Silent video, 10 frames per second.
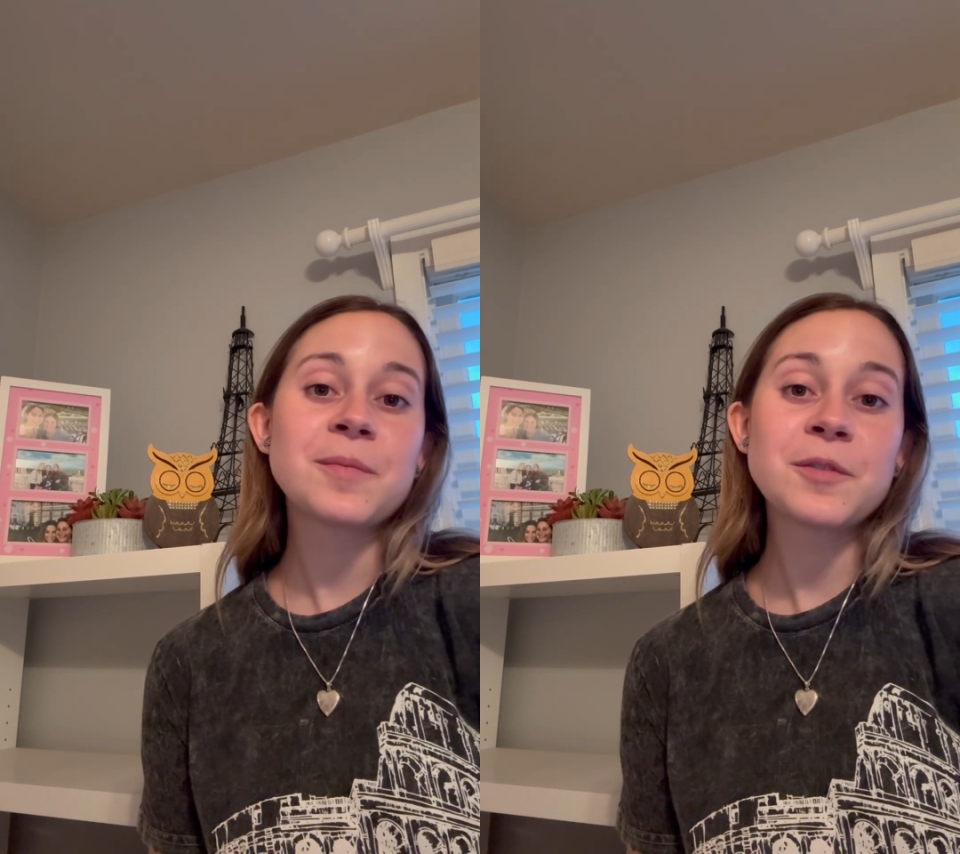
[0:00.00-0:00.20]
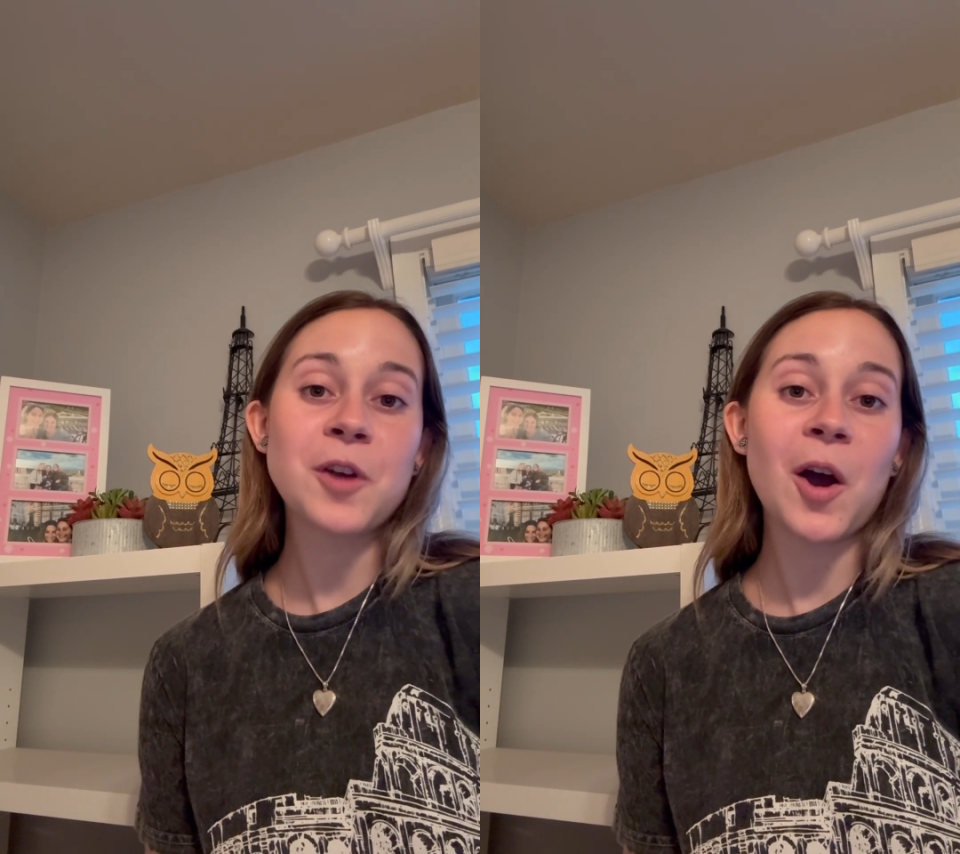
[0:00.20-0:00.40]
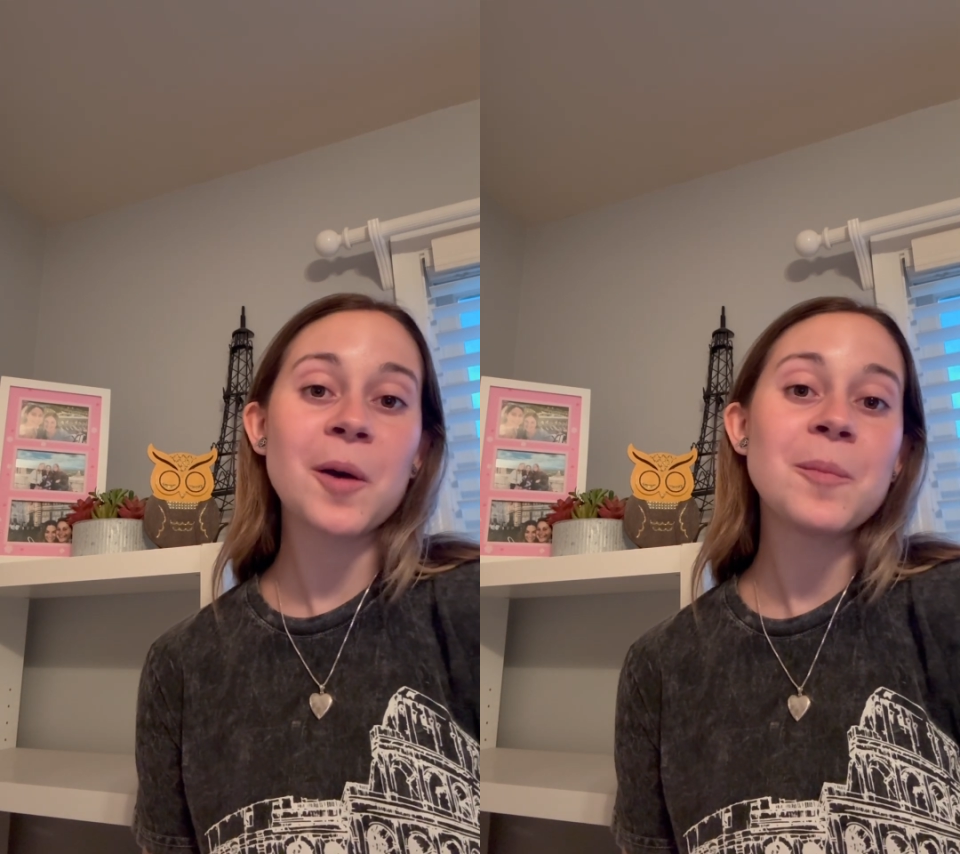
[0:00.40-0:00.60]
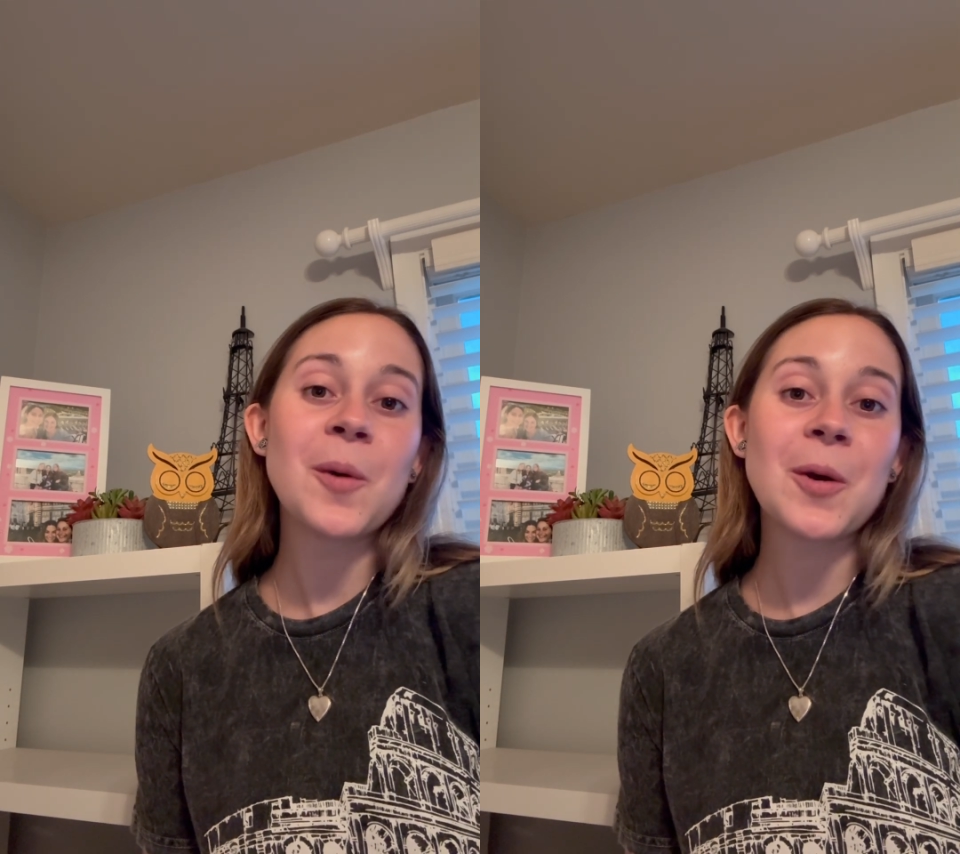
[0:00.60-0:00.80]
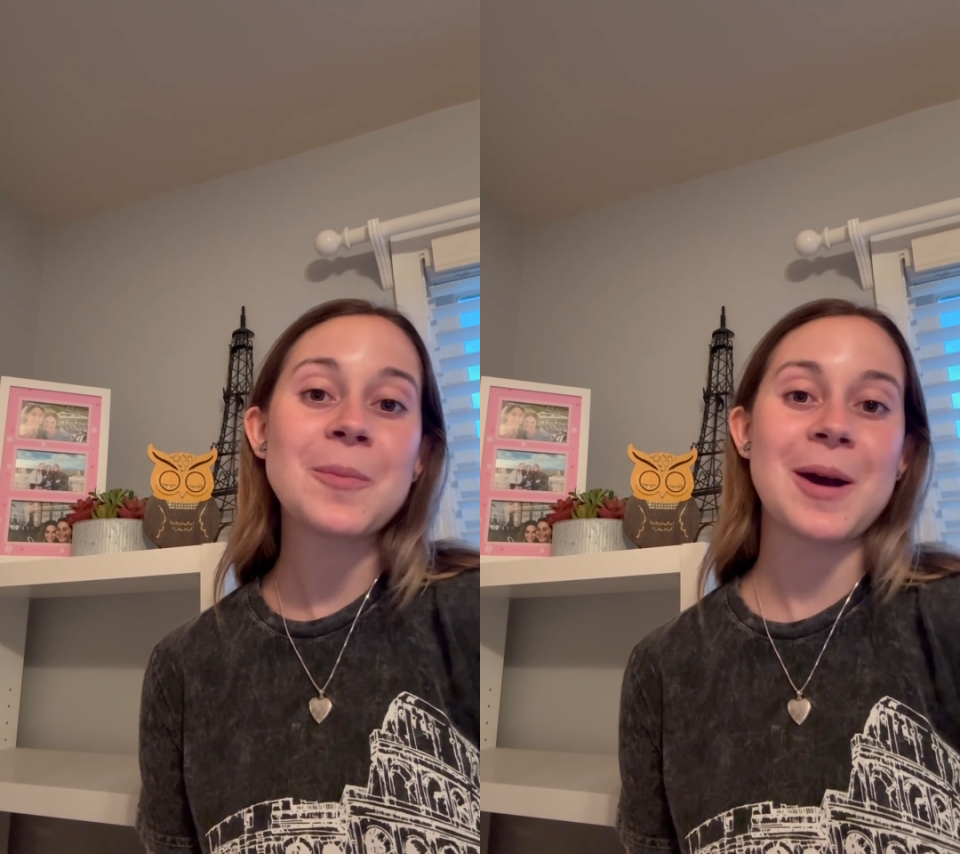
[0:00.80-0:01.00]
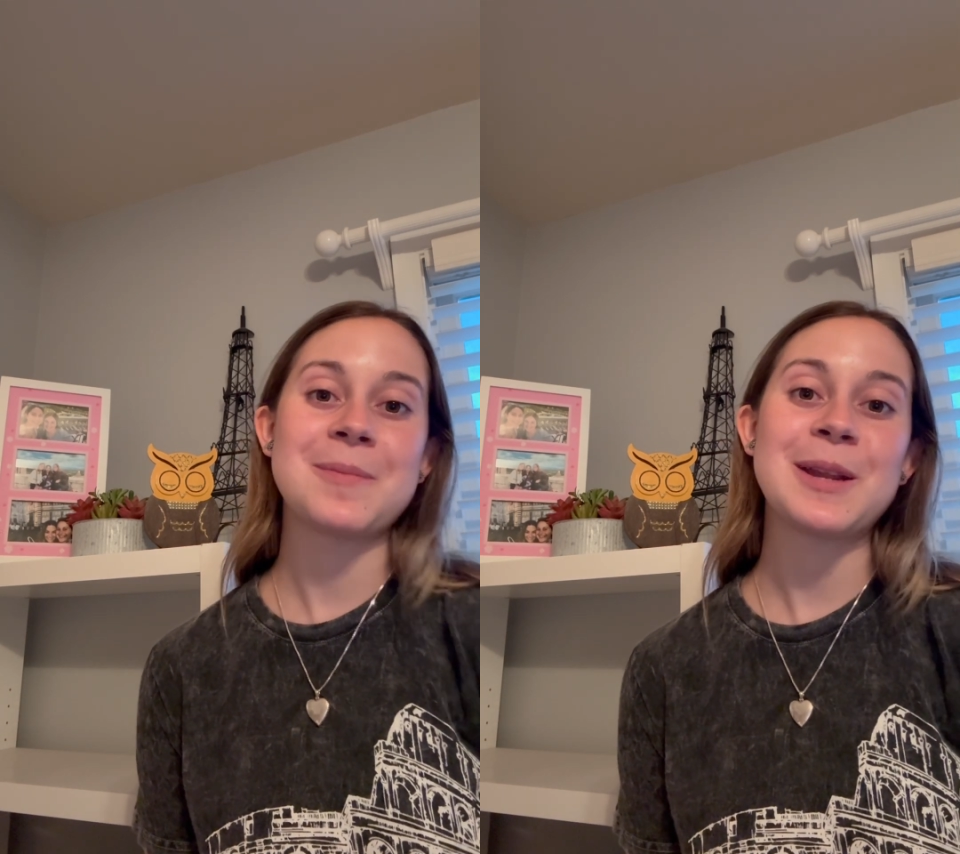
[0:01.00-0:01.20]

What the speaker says: talk more about my